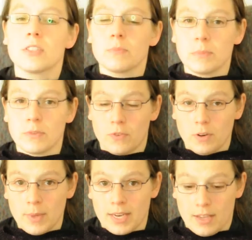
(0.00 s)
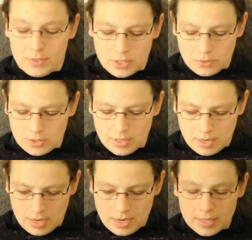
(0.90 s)
me before, but I haven't used
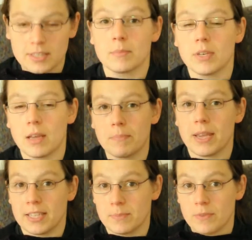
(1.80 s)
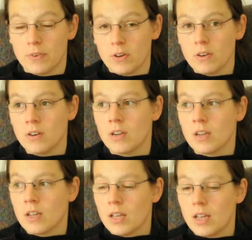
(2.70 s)
a similar base before.
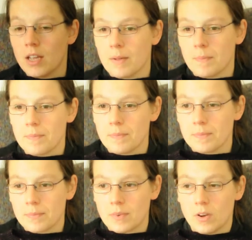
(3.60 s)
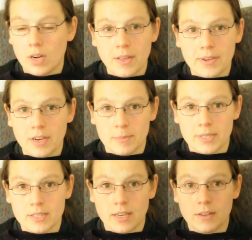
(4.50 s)
All other garments
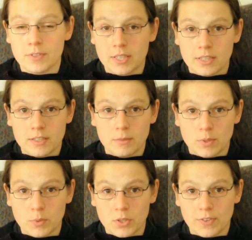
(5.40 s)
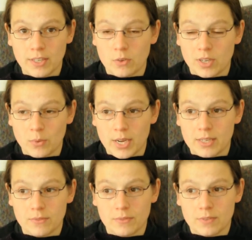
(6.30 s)
I have knit in superwash fingering weight
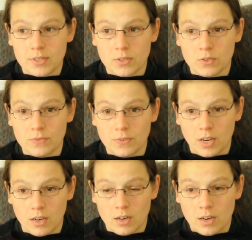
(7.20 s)
so far